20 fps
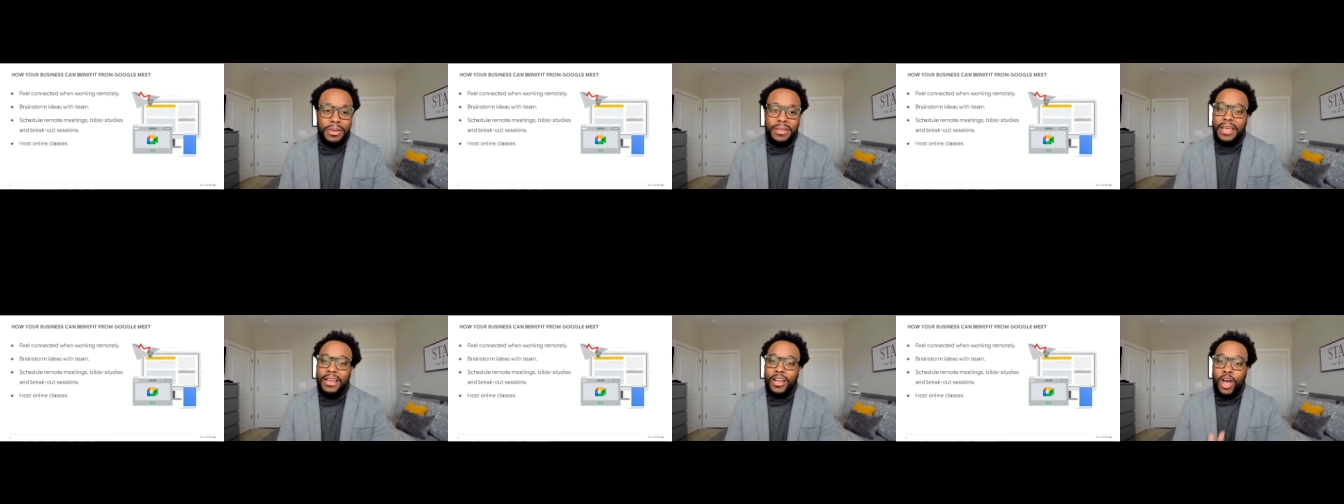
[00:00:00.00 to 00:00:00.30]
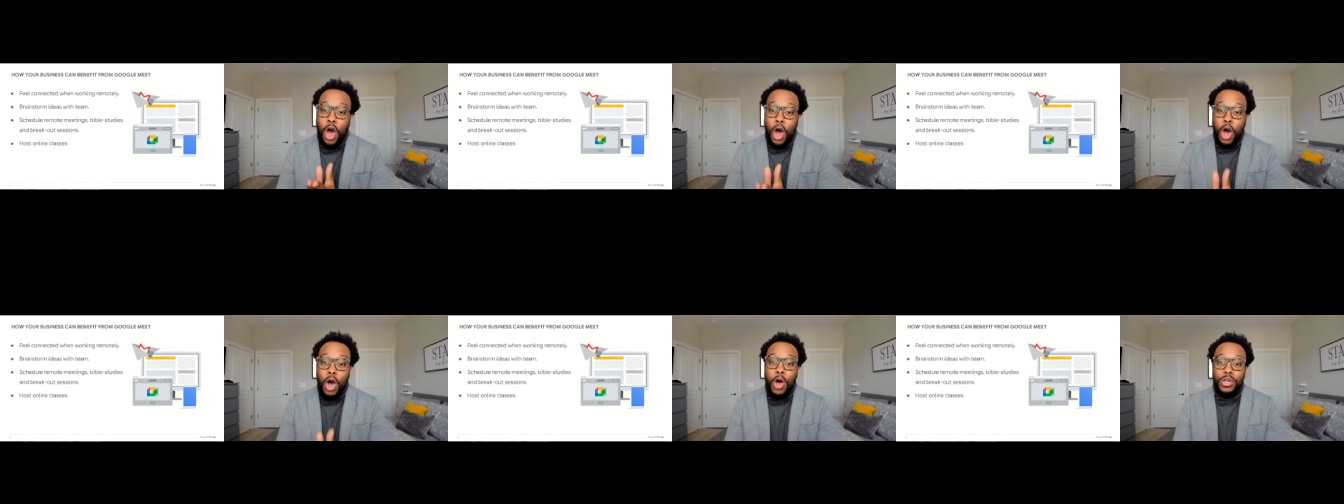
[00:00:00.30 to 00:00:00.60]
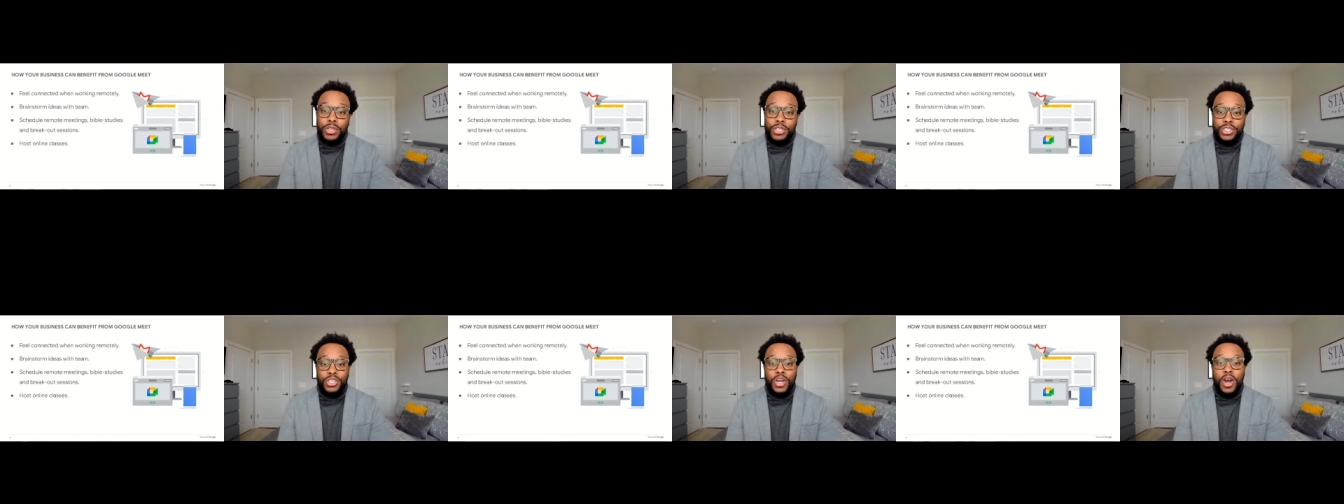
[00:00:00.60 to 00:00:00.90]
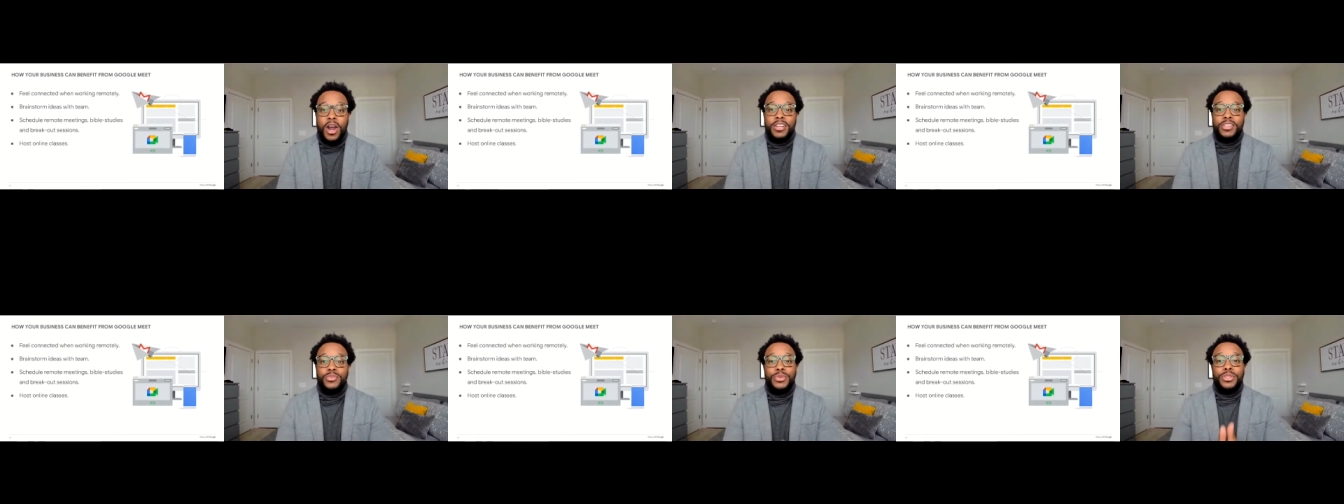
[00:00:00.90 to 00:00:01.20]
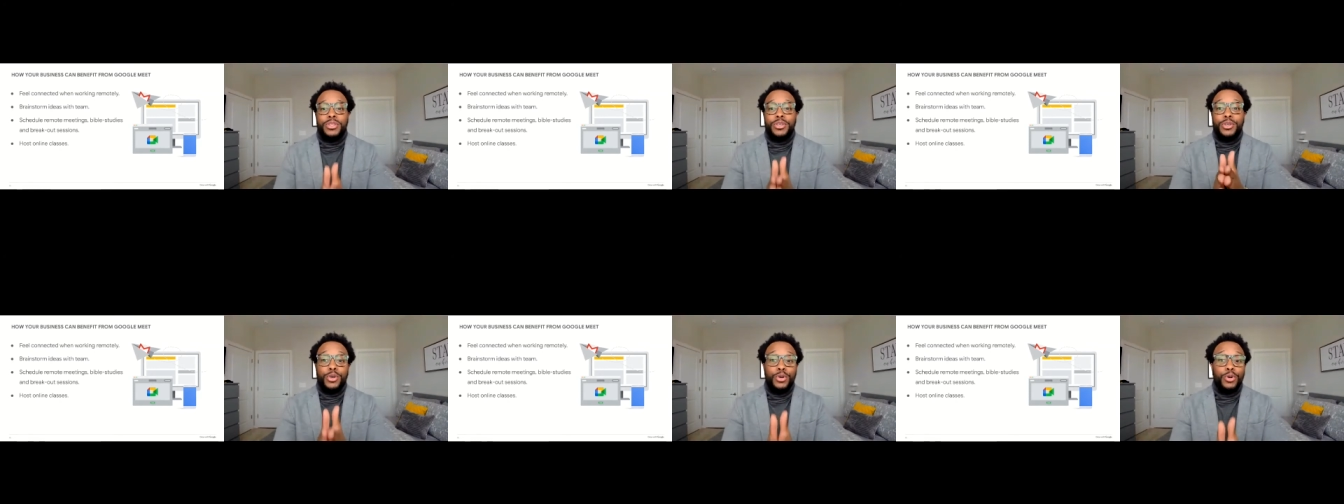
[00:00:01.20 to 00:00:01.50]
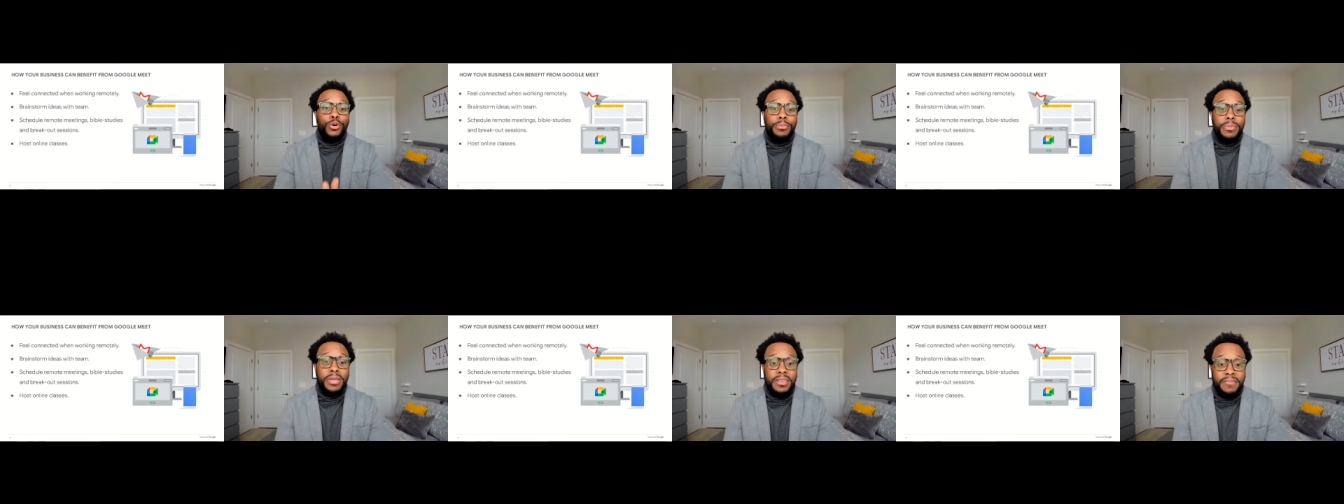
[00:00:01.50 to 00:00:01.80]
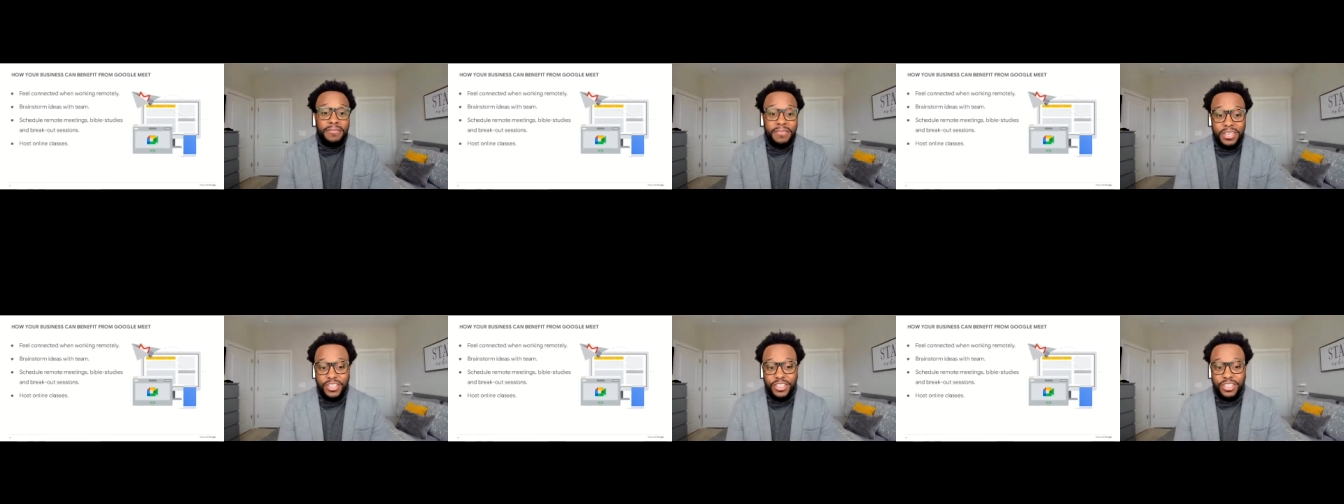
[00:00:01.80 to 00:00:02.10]
And that all starts with the Google
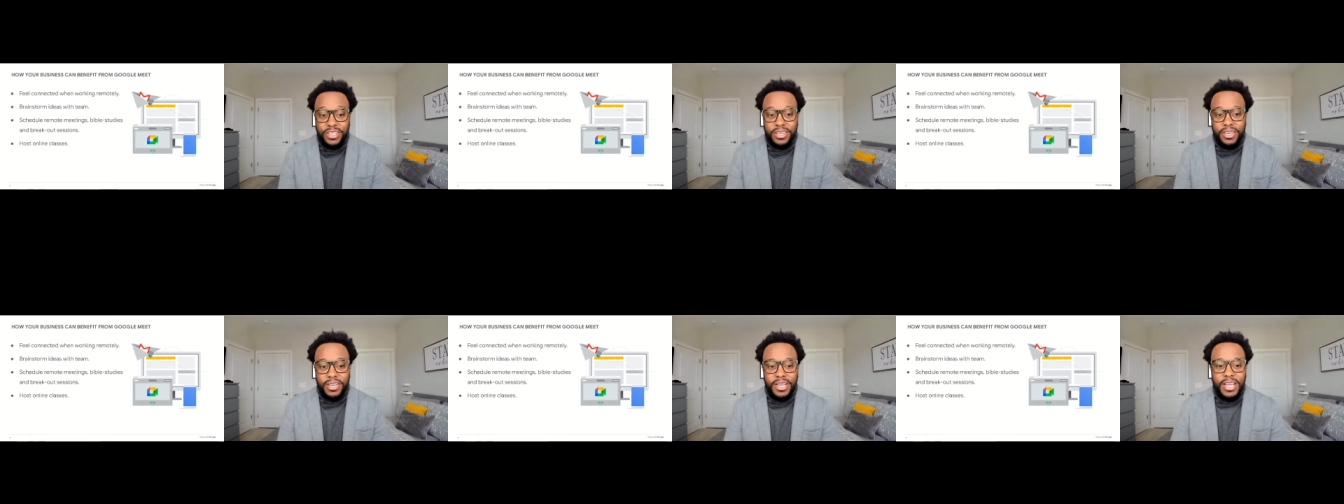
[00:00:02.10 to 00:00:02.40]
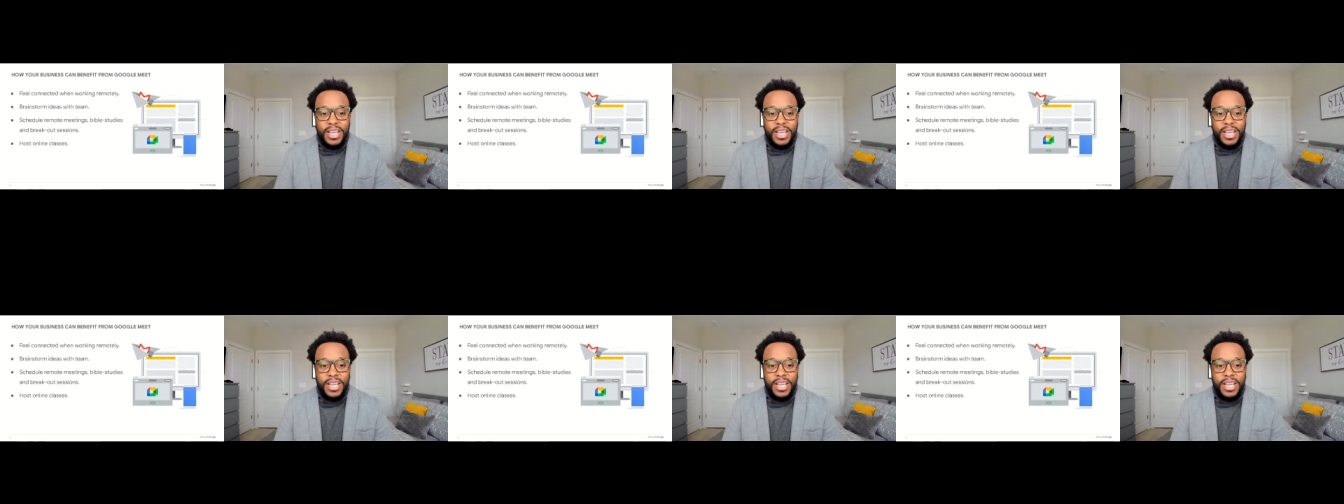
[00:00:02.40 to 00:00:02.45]
Meet feature.